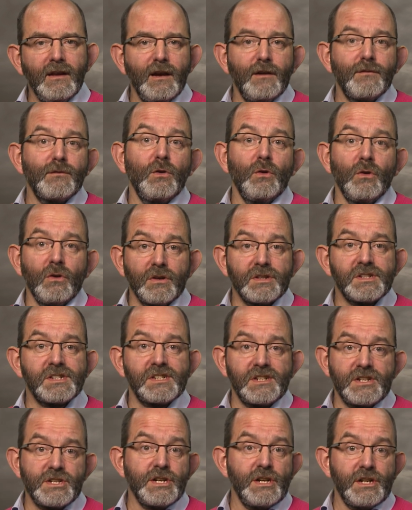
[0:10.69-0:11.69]
Of
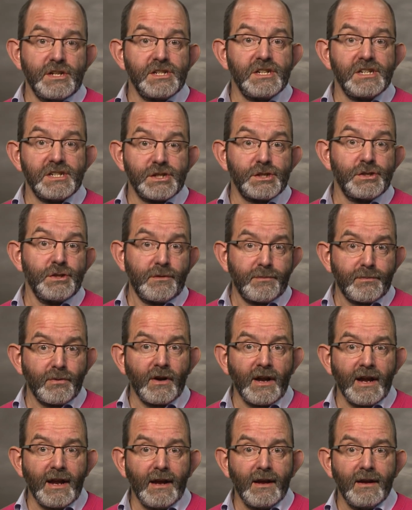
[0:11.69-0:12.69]
course, churches should
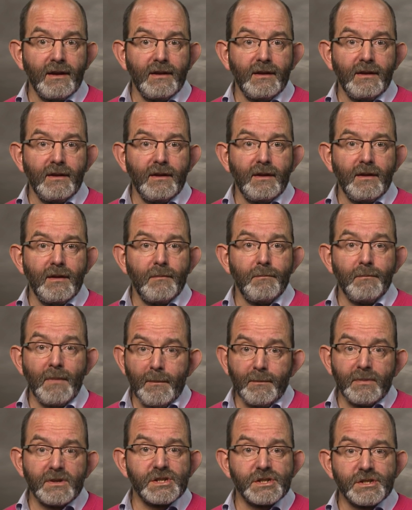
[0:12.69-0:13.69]
pray.
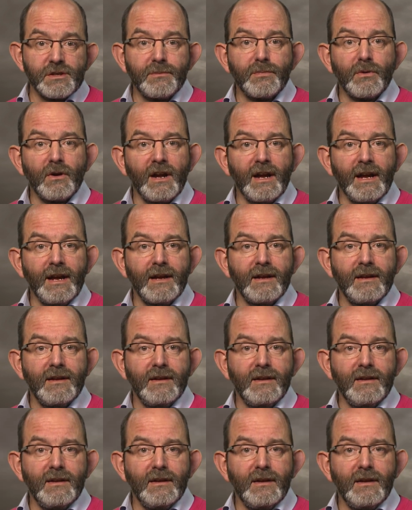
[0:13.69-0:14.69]
Members should pray.
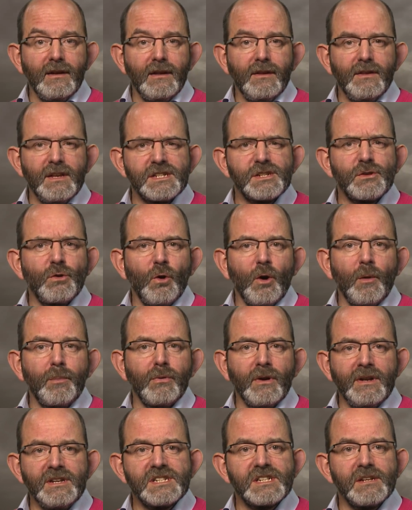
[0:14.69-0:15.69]
This core
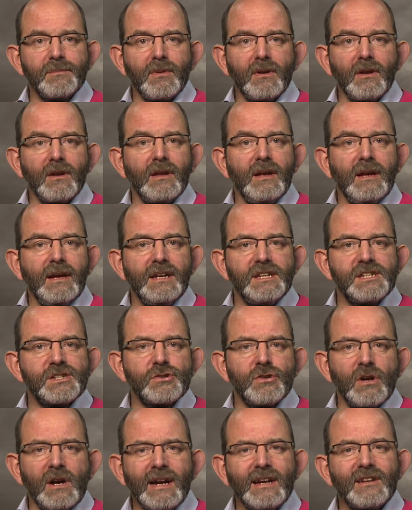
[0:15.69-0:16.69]
principle is
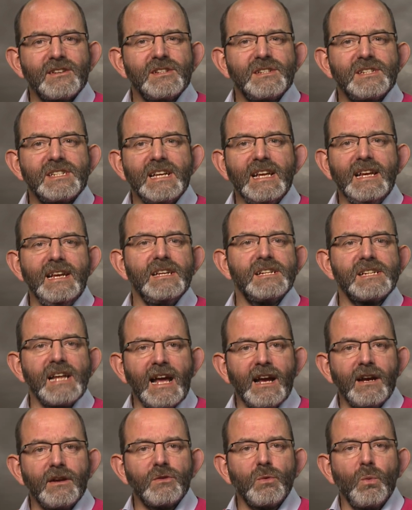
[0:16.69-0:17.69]
trying to tease
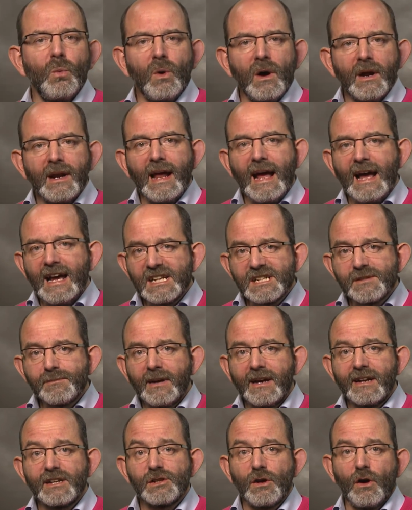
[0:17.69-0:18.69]
out one
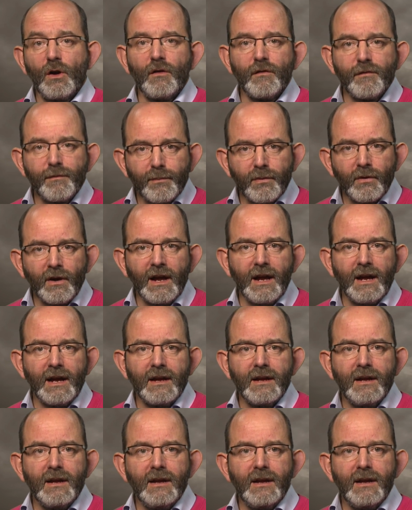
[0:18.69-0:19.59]
aspect of prayer.